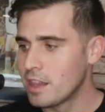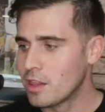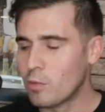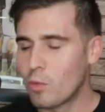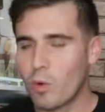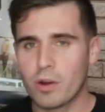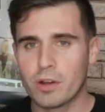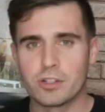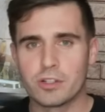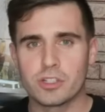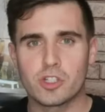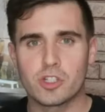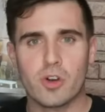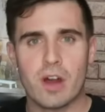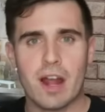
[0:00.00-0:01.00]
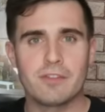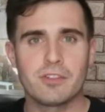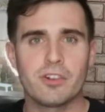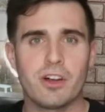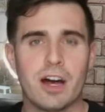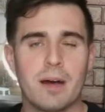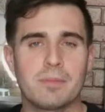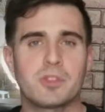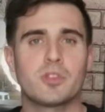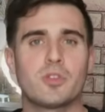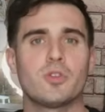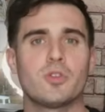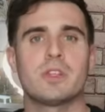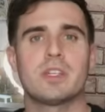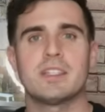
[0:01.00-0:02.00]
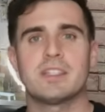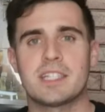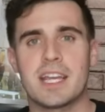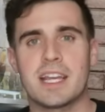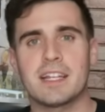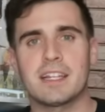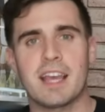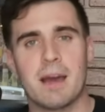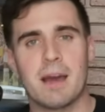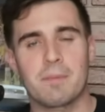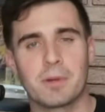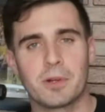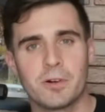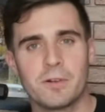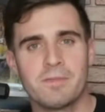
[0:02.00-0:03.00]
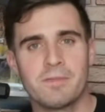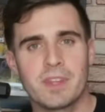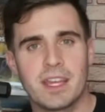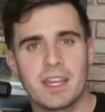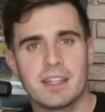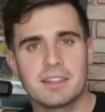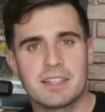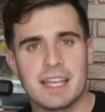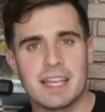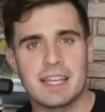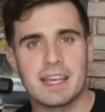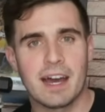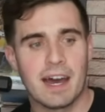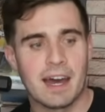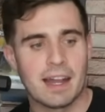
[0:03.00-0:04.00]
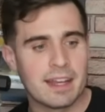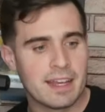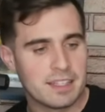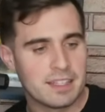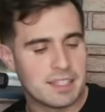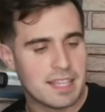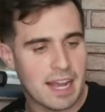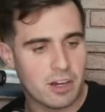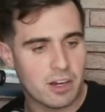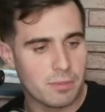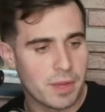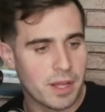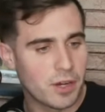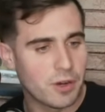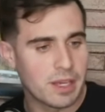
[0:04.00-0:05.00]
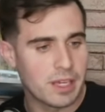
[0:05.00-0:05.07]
The Warriors travel up to the state capitol and take on Sacramento.